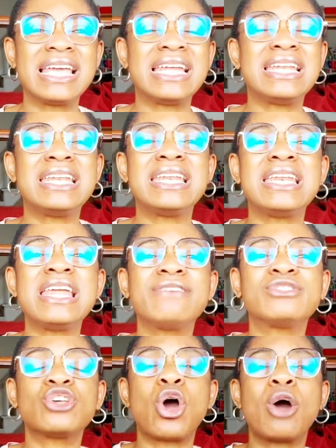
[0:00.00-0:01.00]

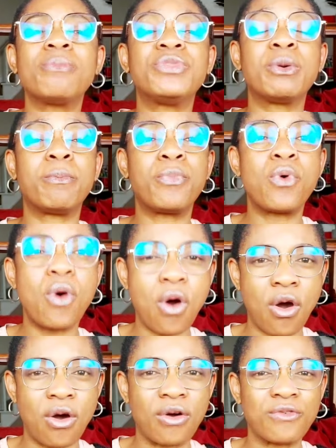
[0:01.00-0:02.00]
lifts up the
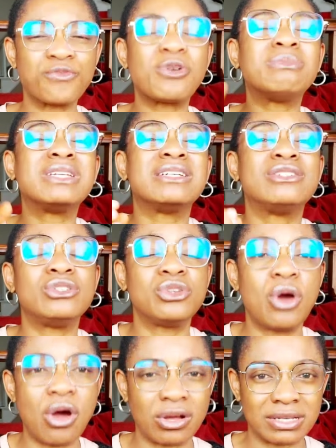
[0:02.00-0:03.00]
poor from the
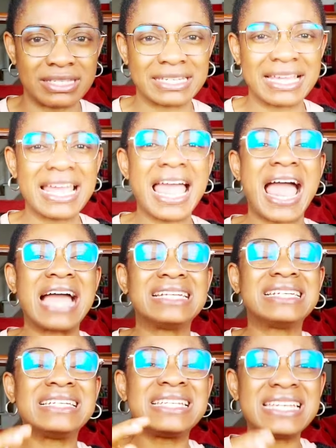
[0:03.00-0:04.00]
dust and
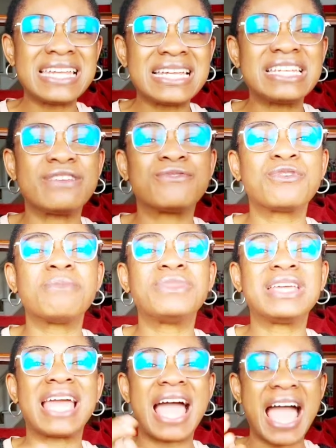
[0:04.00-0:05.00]
the needy from
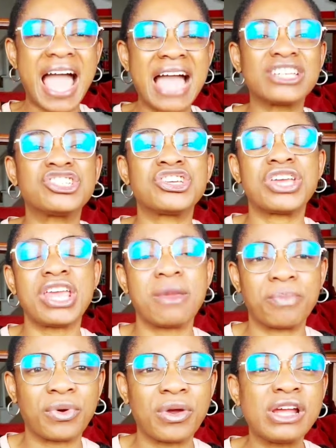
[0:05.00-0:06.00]
the ash
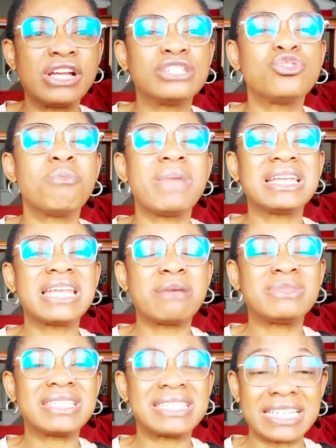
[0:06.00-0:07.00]
heap to make them
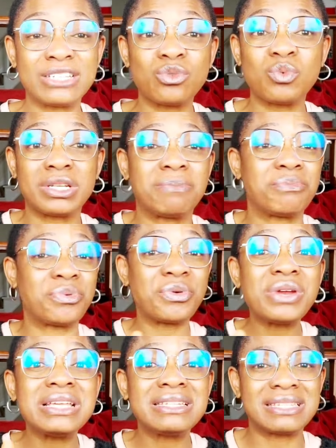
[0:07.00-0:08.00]
sit with
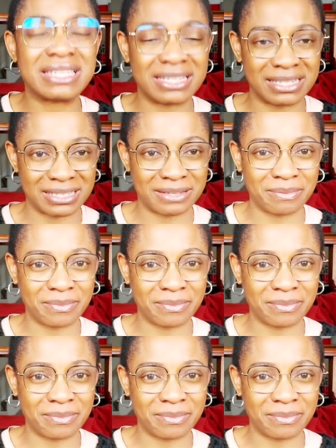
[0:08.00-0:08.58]
princes,